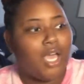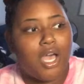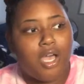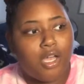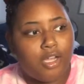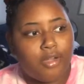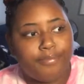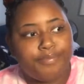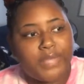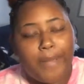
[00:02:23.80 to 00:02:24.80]

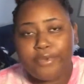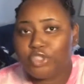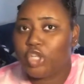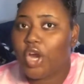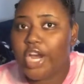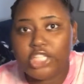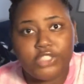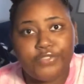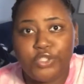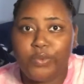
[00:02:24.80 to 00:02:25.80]
how much you charge
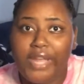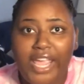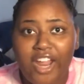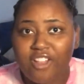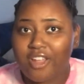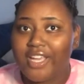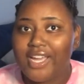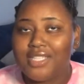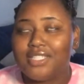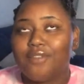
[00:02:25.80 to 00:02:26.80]
for doing hair and all that
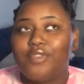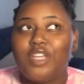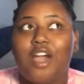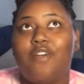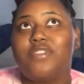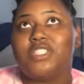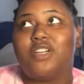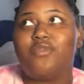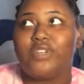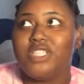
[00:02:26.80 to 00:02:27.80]
kind of stuff. Y'all, for
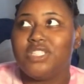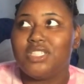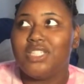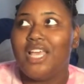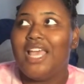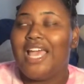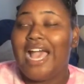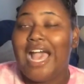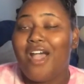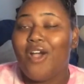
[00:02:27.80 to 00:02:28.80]
some reason,
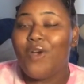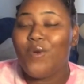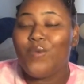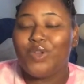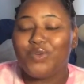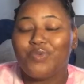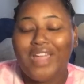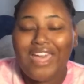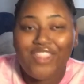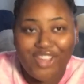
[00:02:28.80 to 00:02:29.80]
I would
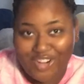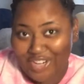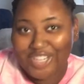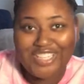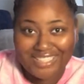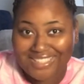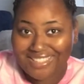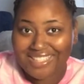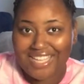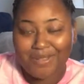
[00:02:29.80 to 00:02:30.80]
rather,
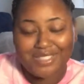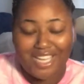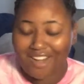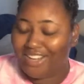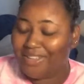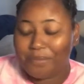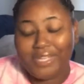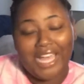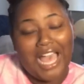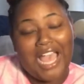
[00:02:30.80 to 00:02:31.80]
I'm sorry,
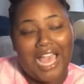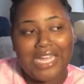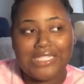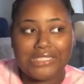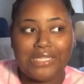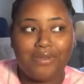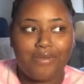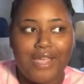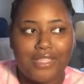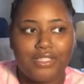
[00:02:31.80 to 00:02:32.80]
but I honestly would
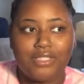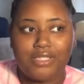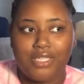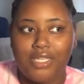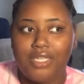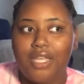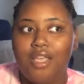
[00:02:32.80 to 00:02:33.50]
rather sit